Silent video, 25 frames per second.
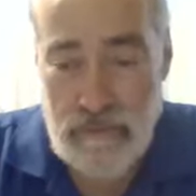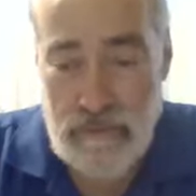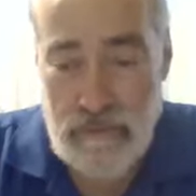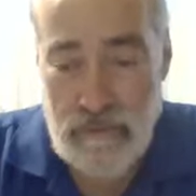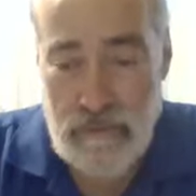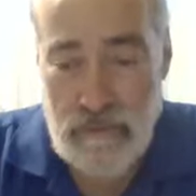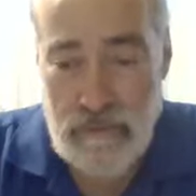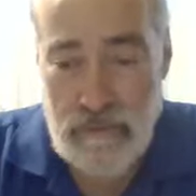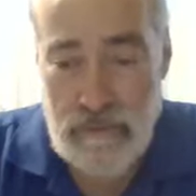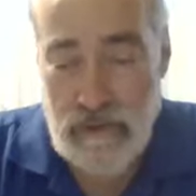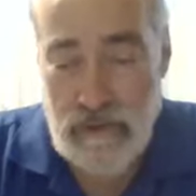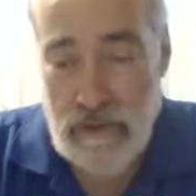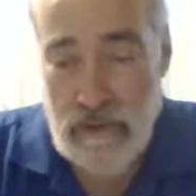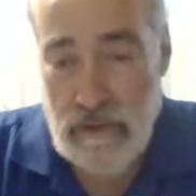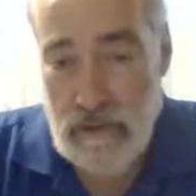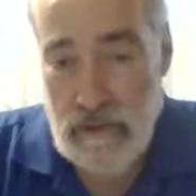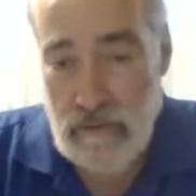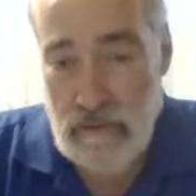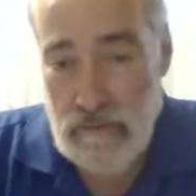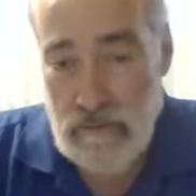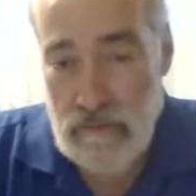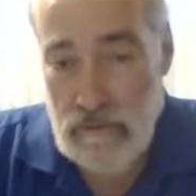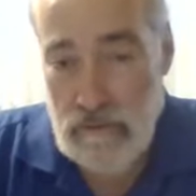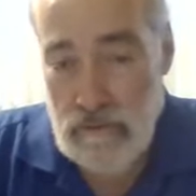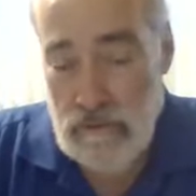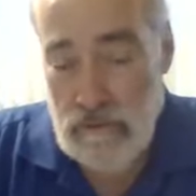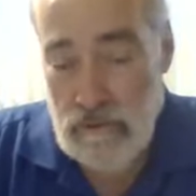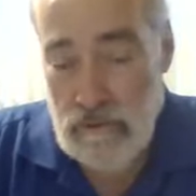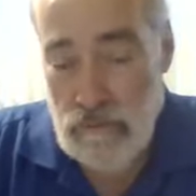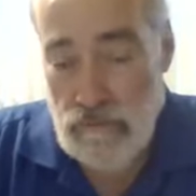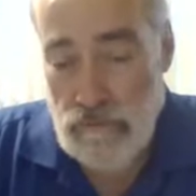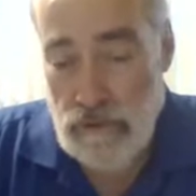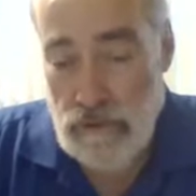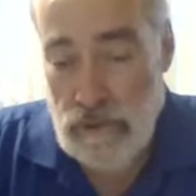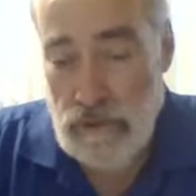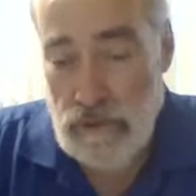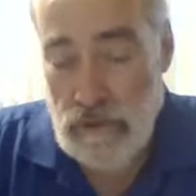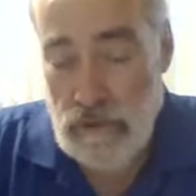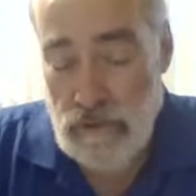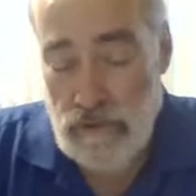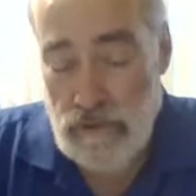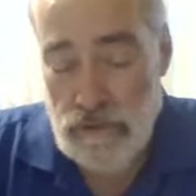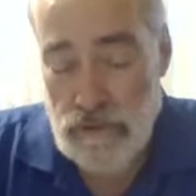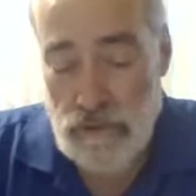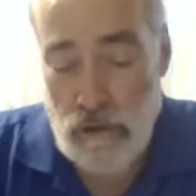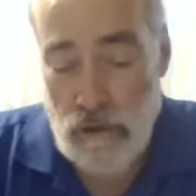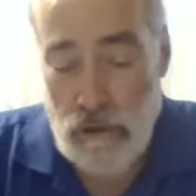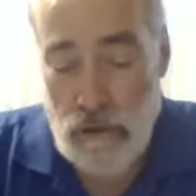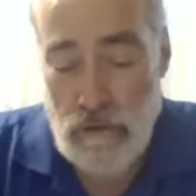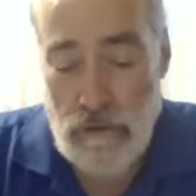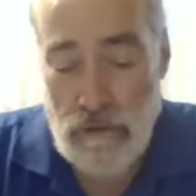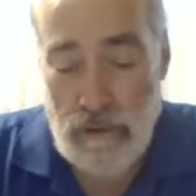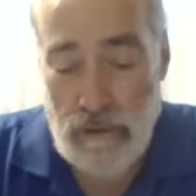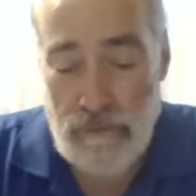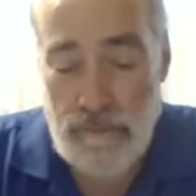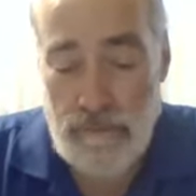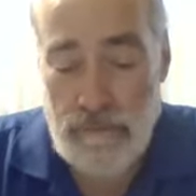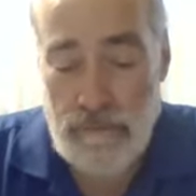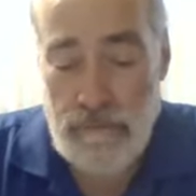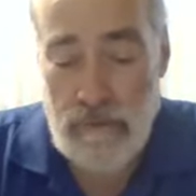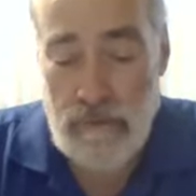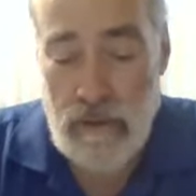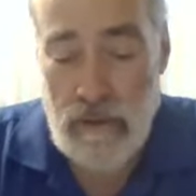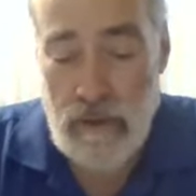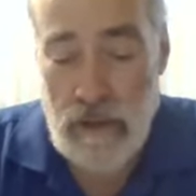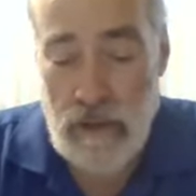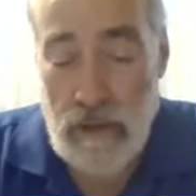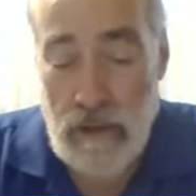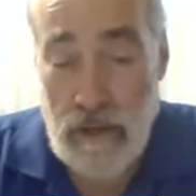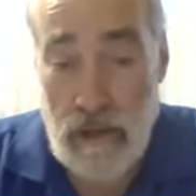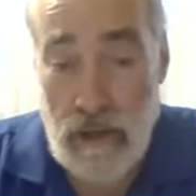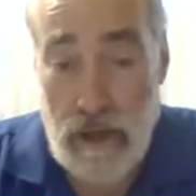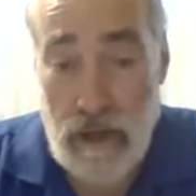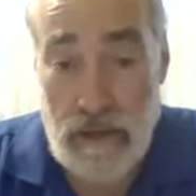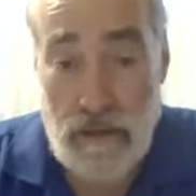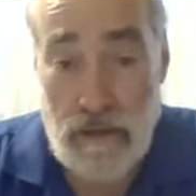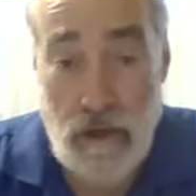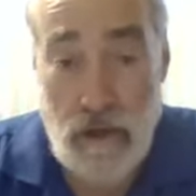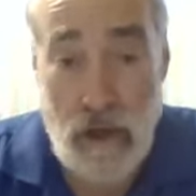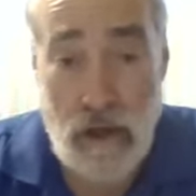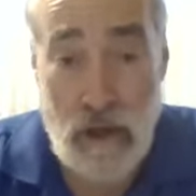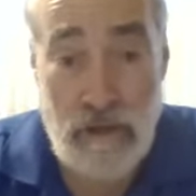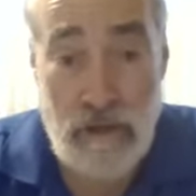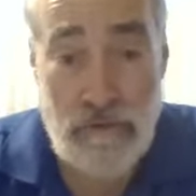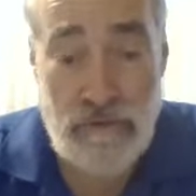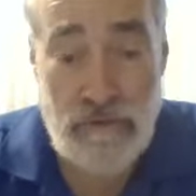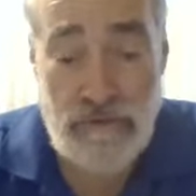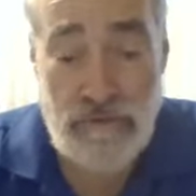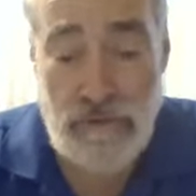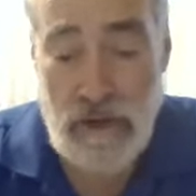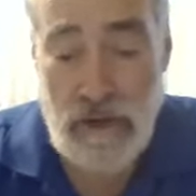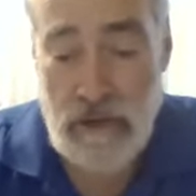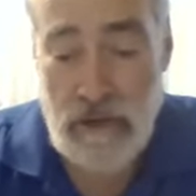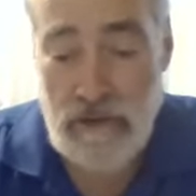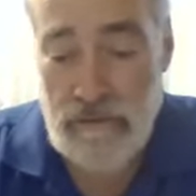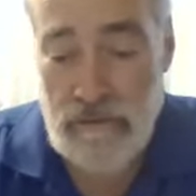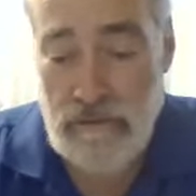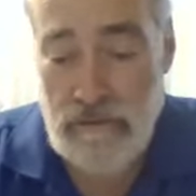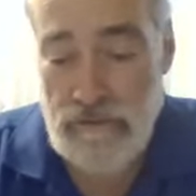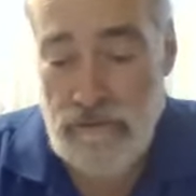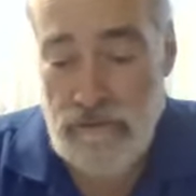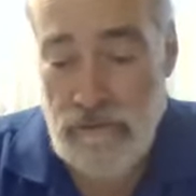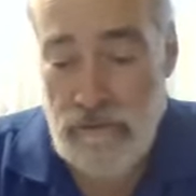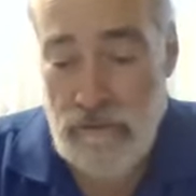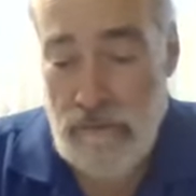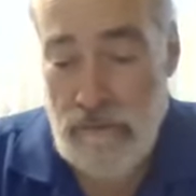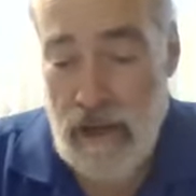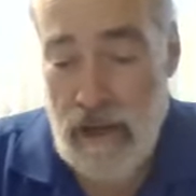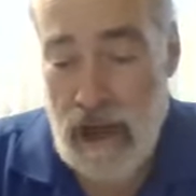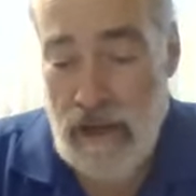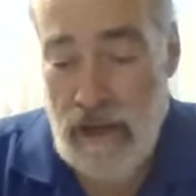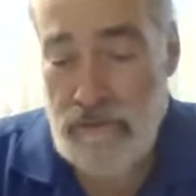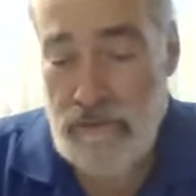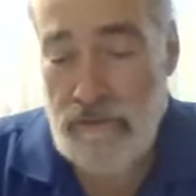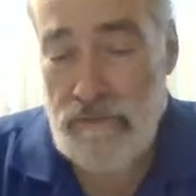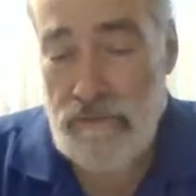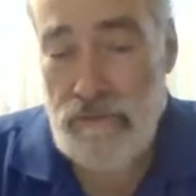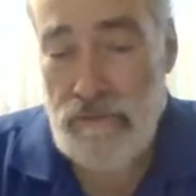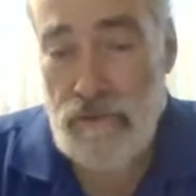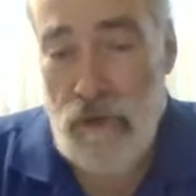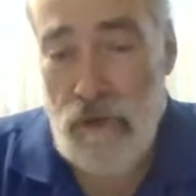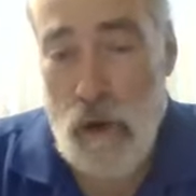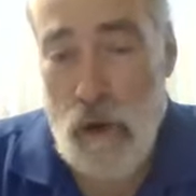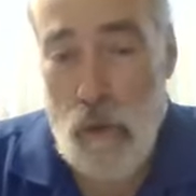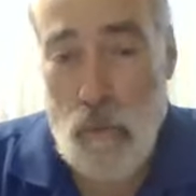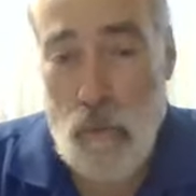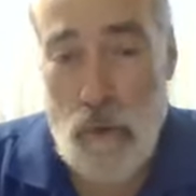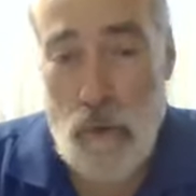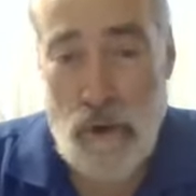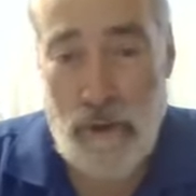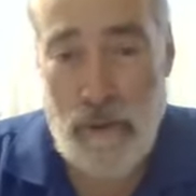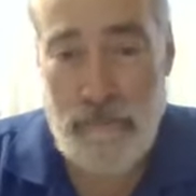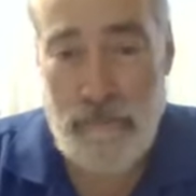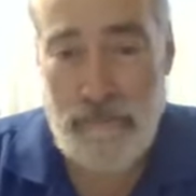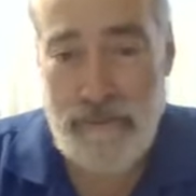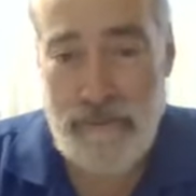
the, the reading of the Torah, and all of a sudden, from out of nowhere,